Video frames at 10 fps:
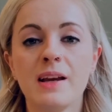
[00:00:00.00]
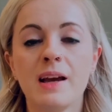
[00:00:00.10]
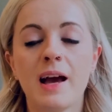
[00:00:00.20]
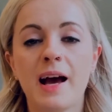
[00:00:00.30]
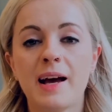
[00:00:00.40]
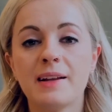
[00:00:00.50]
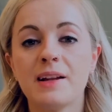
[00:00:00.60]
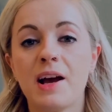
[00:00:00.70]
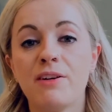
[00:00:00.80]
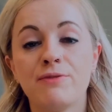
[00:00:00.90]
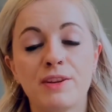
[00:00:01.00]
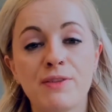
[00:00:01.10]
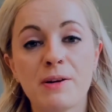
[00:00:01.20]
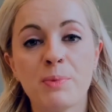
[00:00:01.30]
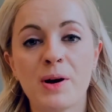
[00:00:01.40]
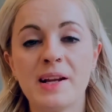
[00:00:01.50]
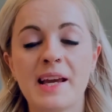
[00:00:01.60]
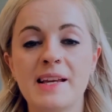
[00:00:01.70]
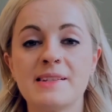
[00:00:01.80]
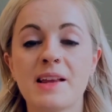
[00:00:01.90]
And the third point
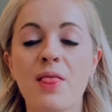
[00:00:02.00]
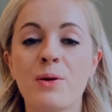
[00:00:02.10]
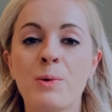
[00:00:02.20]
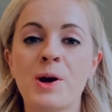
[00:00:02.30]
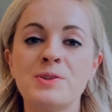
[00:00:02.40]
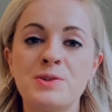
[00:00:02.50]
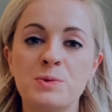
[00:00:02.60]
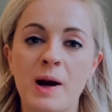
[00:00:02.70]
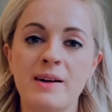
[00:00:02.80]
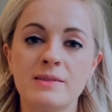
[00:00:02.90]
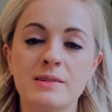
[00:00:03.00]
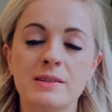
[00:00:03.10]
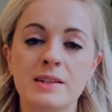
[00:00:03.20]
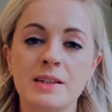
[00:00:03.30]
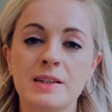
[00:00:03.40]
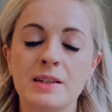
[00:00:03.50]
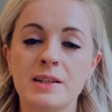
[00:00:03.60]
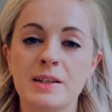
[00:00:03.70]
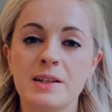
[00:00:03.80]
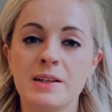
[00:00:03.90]
is the word dwell,
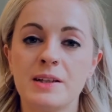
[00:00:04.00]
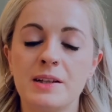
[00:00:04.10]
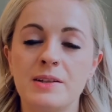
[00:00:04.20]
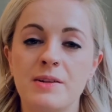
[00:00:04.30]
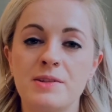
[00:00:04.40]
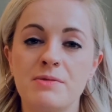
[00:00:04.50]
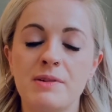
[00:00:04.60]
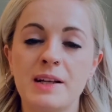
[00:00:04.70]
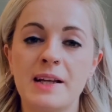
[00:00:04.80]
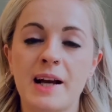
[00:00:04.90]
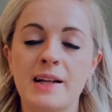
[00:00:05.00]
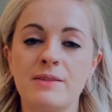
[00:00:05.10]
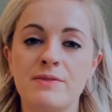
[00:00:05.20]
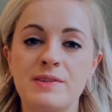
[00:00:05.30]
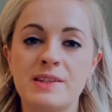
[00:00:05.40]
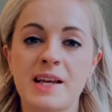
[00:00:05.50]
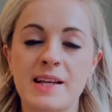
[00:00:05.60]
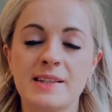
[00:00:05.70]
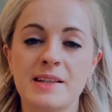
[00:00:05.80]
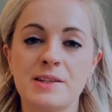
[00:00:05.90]
you know, to really kind of sit
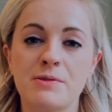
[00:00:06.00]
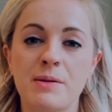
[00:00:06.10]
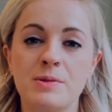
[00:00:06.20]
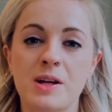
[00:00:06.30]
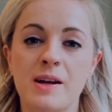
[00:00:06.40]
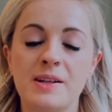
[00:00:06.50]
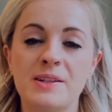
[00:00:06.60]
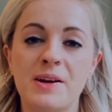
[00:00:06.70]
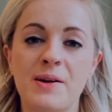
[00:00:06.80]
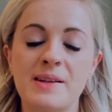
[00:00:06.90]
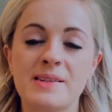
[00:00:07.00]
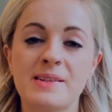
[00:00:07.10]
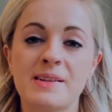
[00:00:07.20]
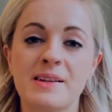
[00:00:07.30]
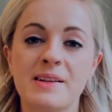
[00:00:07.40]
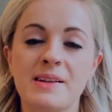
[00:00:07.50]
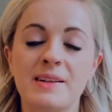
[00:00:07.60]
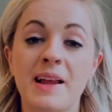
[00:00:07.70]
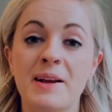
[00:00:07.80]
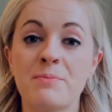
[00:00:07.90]
in scripture, you know, as
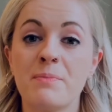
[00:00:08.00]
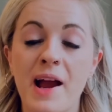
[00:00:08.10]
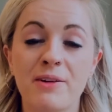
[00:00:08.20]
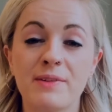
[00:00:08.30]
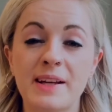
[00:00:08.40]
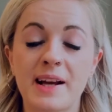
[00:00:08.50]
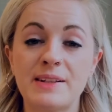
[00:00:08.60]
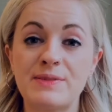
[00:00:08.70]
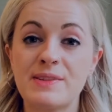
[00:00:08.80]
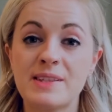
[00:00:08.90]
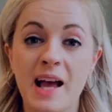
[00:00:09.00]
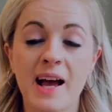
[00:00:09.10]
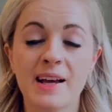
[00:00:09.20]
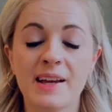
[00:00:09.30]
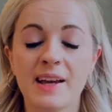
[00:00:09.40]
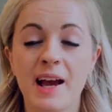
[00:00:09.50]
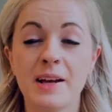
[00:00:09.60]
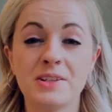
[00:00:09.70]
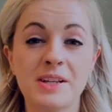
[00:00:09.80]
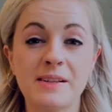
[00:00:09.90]
like Mary kind of sat
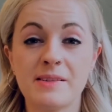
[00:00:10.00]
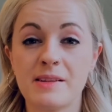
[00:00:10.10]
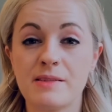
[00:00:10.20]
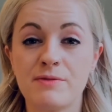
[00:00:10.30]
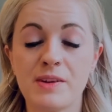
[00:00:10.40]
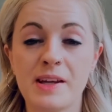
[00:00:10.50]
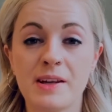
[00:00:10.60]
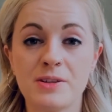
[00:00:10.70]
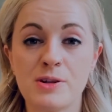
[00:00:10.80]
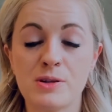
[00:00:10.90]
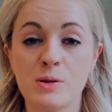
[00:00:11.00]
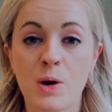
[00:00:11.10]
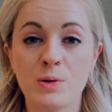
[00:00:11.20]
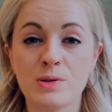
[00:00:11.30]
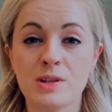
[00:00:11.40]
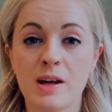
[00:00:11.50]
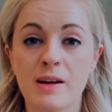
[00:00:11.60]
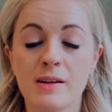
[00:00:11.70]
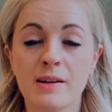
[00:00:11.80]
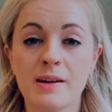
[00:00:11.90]
at Jesus' feet and just longed
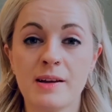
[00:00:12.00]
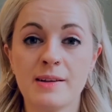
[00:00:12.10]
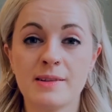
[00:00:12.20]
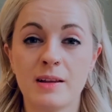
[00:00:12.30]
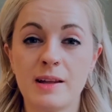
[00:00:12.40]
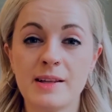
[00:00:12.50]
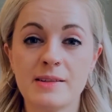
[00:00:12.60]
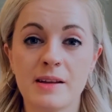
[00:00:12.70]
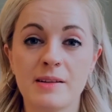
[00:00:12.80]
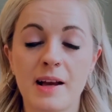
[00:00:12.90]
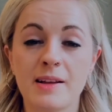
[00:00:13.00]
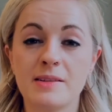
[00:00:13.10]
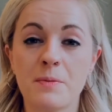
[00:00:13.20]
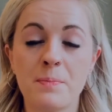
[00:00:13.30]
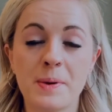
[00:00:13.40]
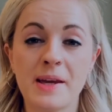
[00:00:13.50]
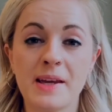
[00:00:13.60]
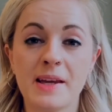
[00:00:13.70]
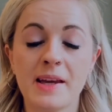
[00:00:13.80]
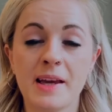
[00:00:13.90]
to listen and to
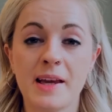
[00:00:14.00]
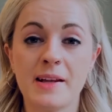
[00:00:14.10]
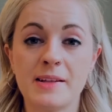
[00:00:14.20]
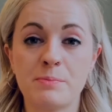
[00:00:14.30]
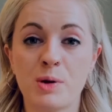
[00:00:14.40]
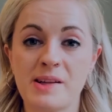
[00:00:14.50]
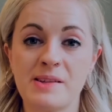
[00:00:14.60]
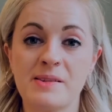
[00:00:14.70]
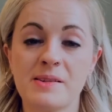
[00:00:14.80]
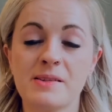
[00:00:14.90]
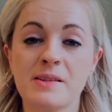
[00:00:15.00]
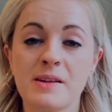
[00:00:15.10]
be in his presence.